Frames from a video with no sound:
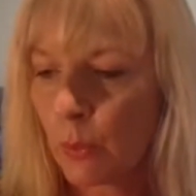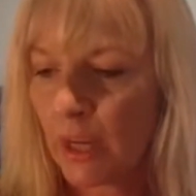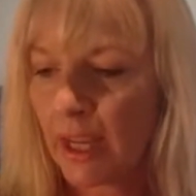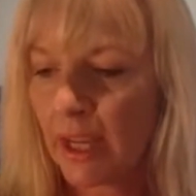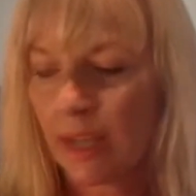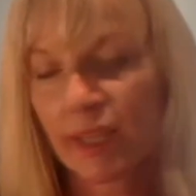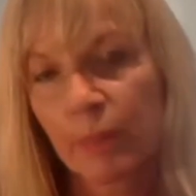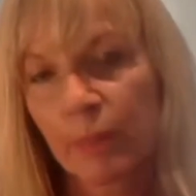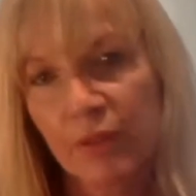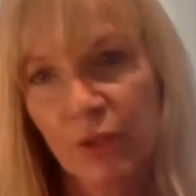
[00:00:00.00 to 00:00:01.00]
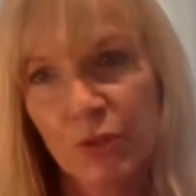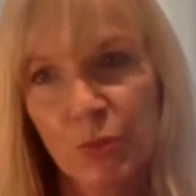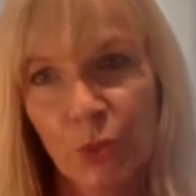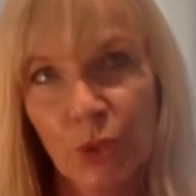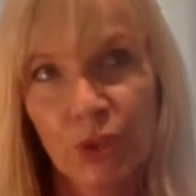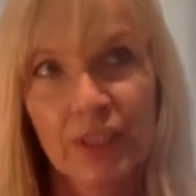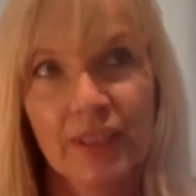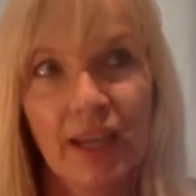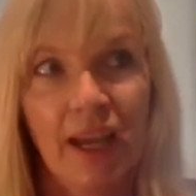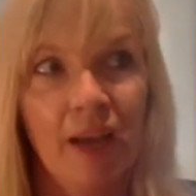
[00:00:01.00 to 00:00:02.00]
where a couple of the girls work,
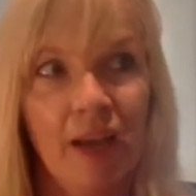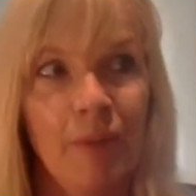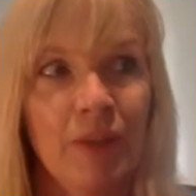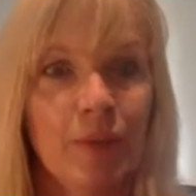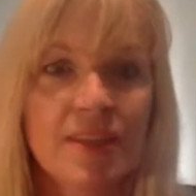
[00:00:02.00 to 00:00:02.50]
and